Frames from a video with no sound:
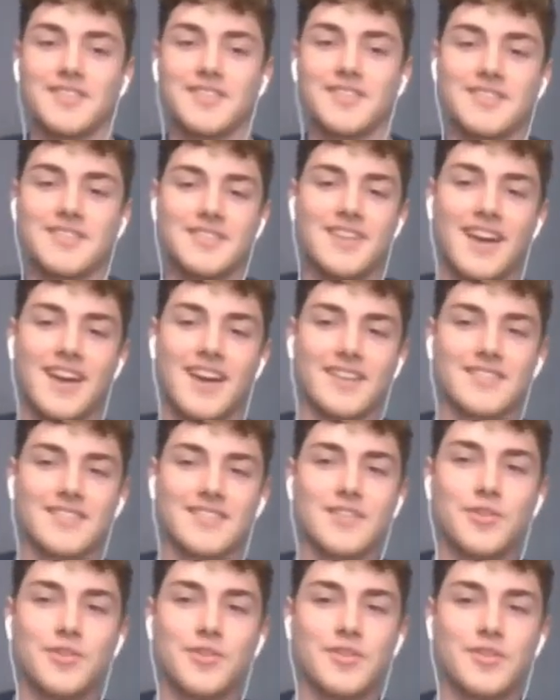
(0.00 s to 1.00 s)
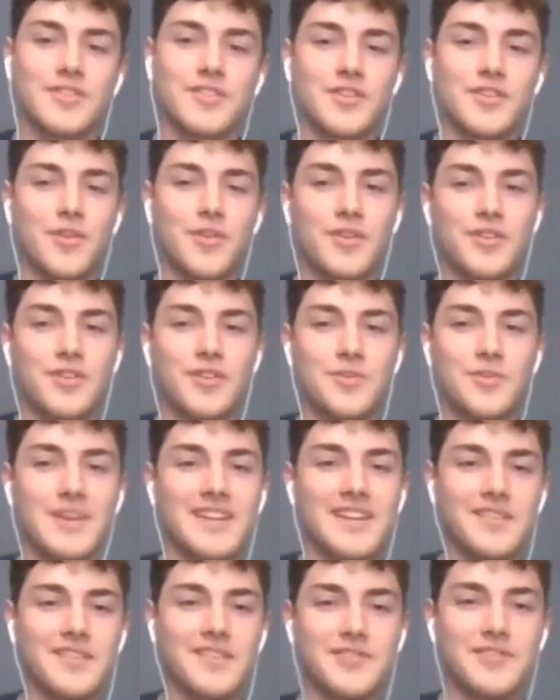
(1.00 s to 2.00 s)
yeah, Cole, Cole, who we
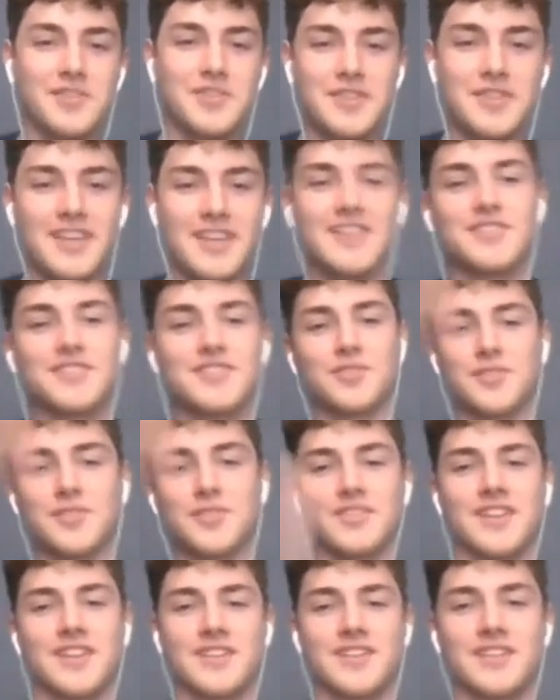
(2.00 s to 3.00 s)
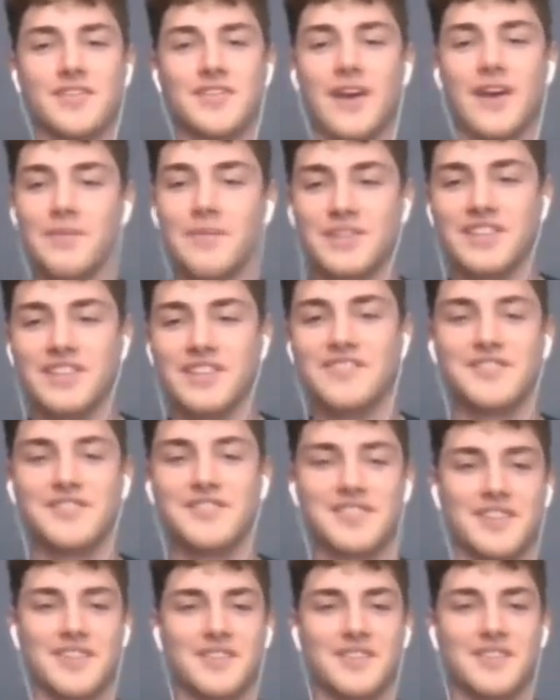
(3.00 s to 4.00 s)
interviewed, he is shorter than you, I believe. Yeah.
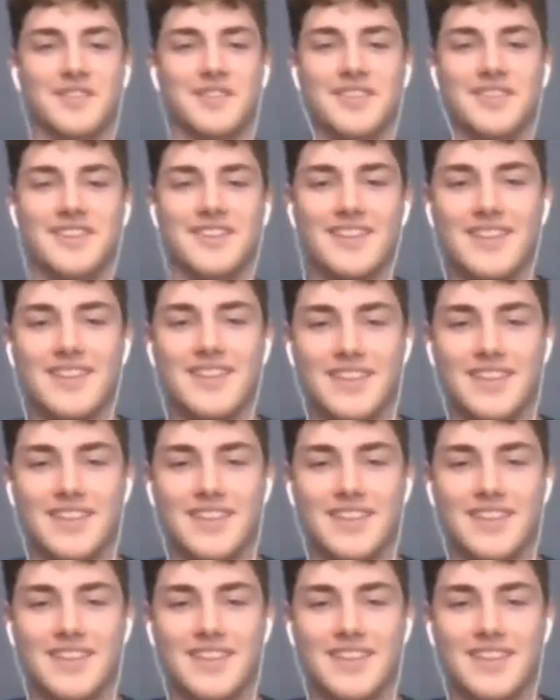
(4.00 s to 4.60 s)
So okay, that